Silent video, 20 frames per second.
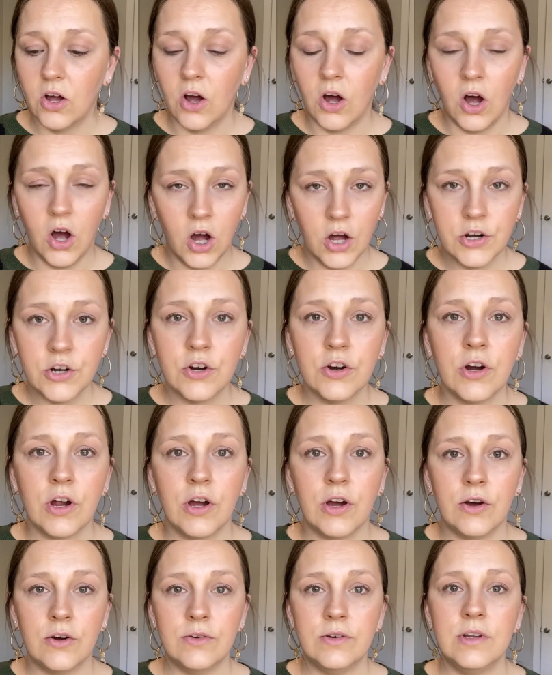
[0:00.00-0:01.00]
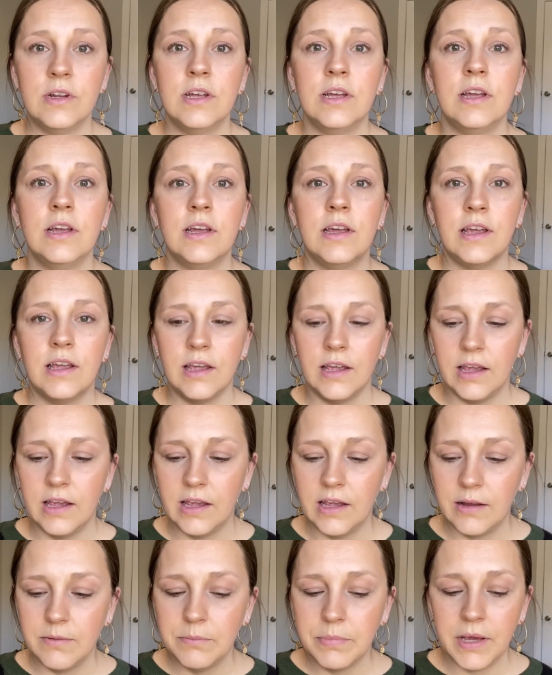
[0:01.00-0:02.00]
on her own
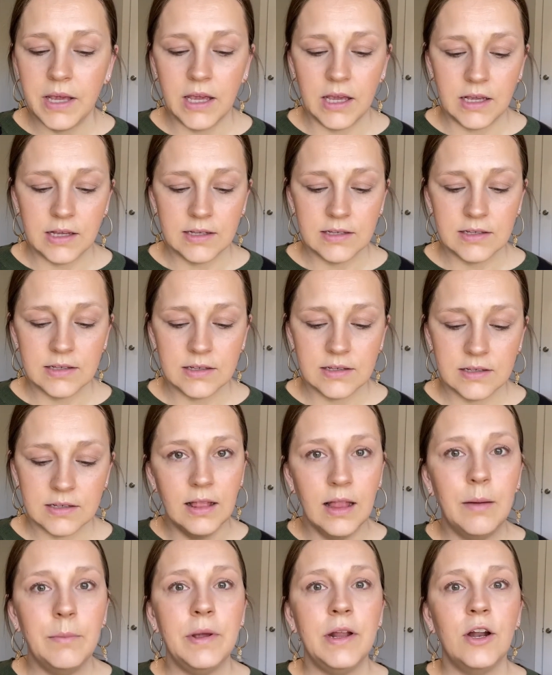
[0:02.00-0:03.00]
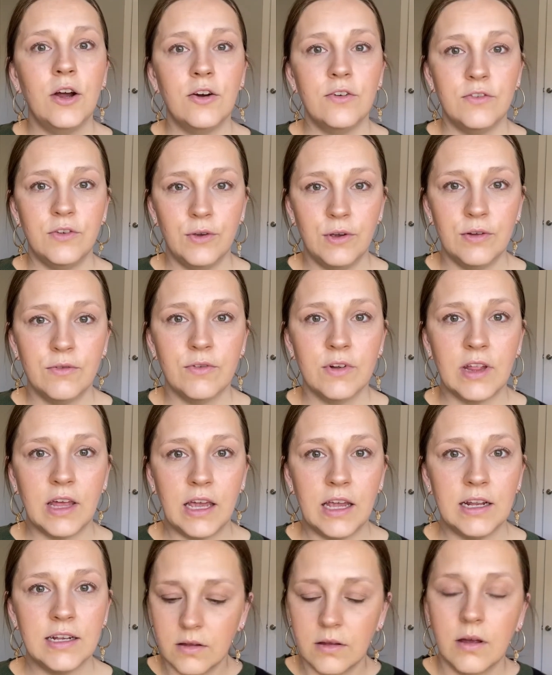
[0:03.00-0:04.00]
in peace. Let me know if you can
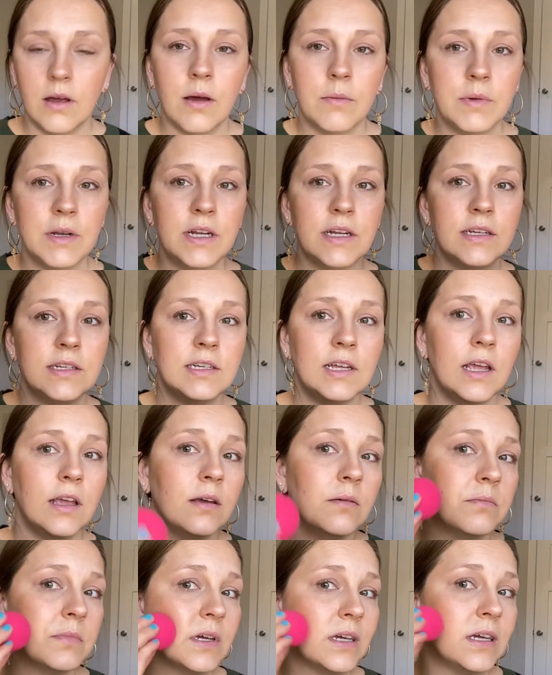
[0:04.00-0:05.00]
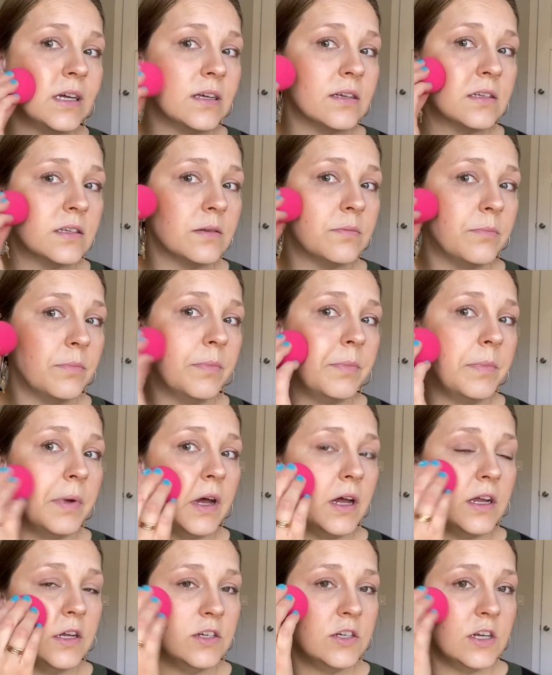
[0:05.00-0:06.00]
relate. I'm gonna take my
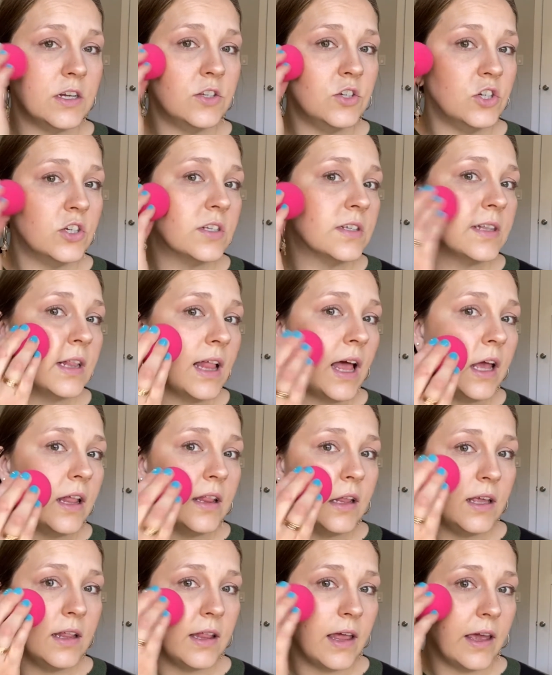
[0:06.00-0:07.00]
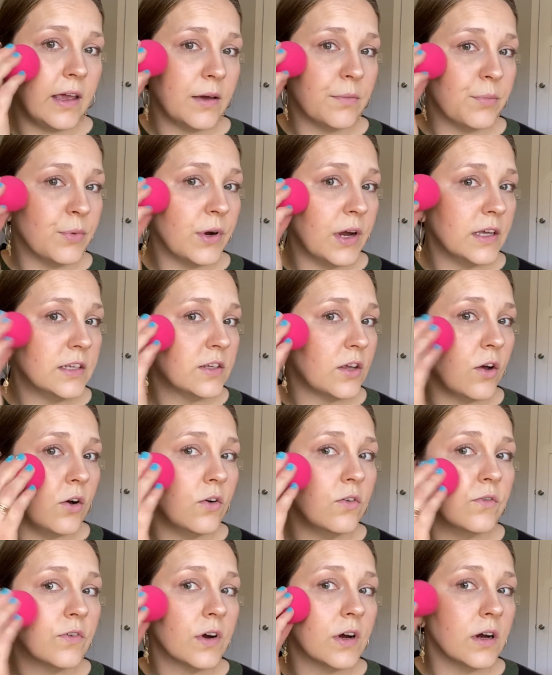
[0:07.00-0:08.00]
sponge and just lightly like press
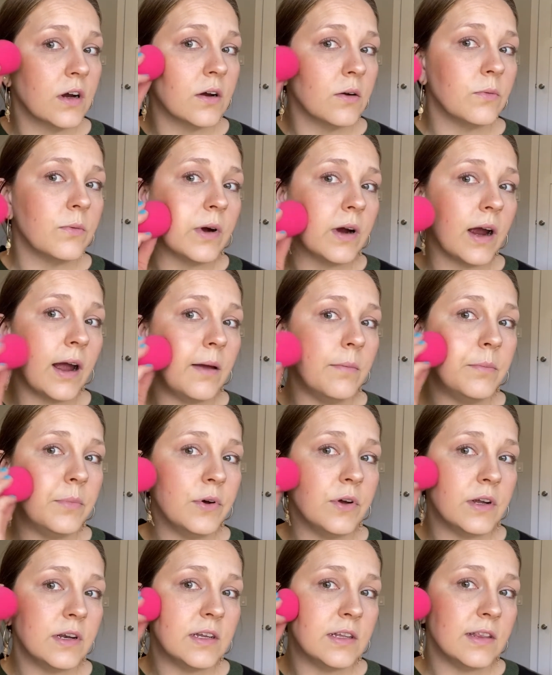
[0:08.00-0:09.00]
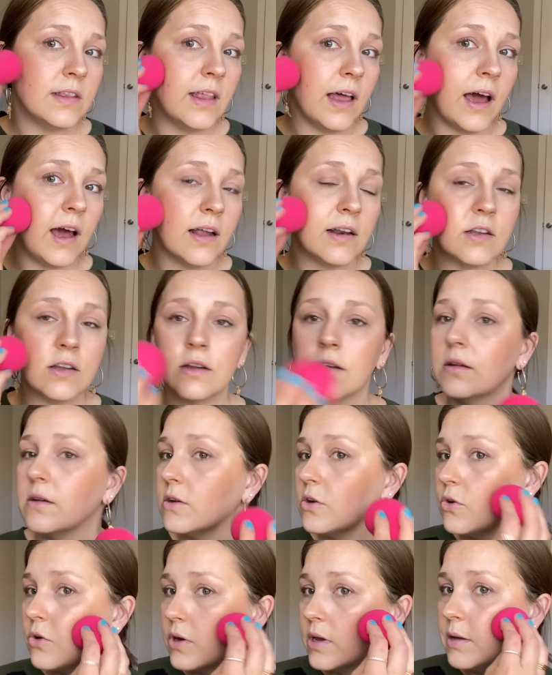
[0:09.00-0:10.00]
over where I put that
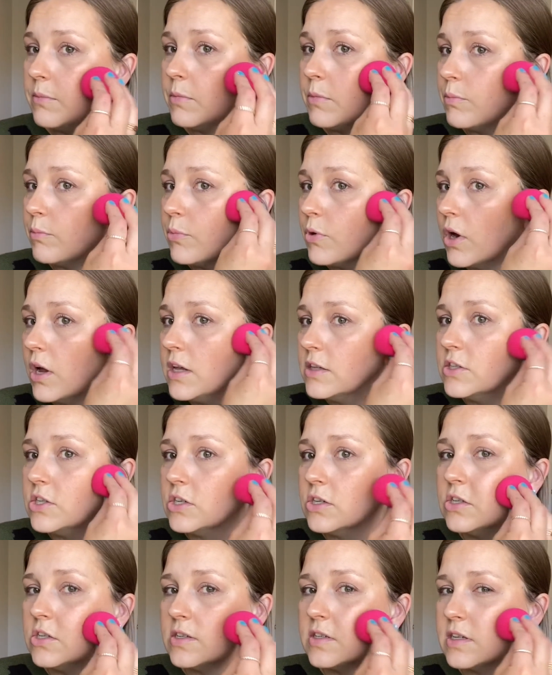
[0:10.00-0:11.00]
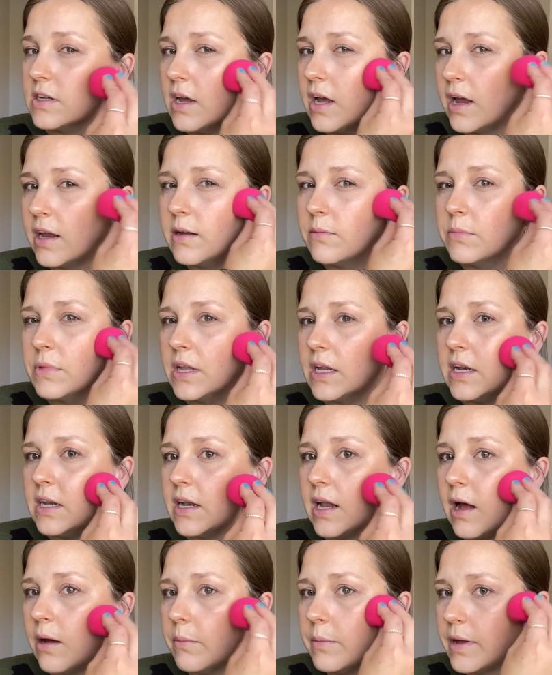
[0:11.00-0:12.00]
cream bronzer just to kind of blend it
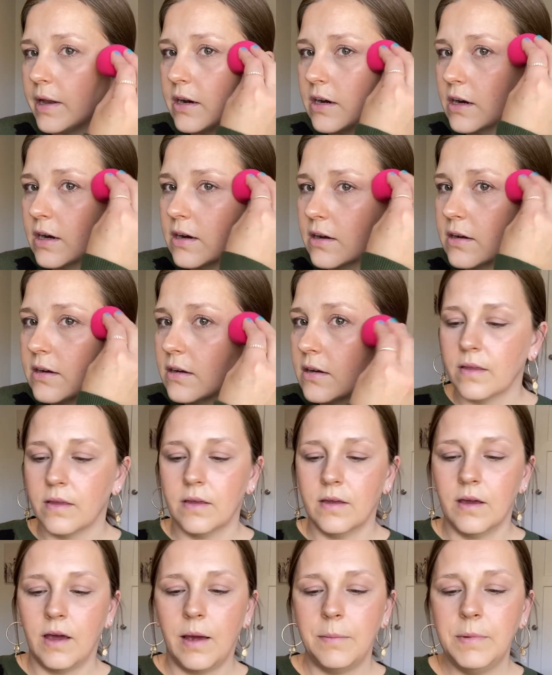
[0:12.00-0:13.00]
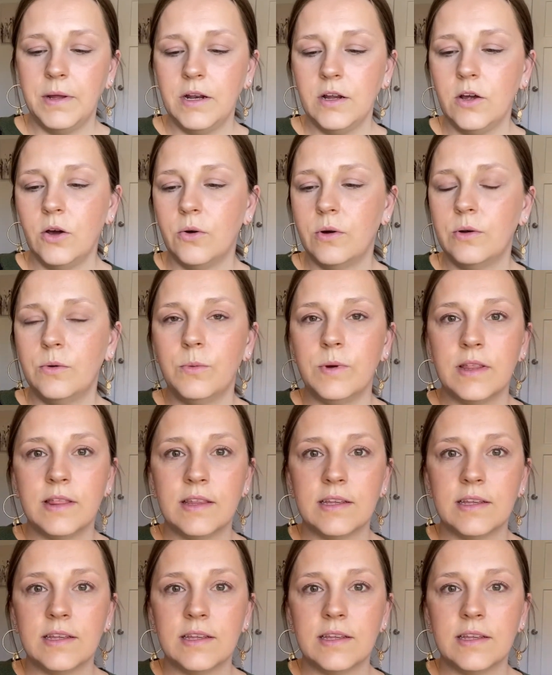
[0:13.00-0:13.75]
out better. I'm going to go in with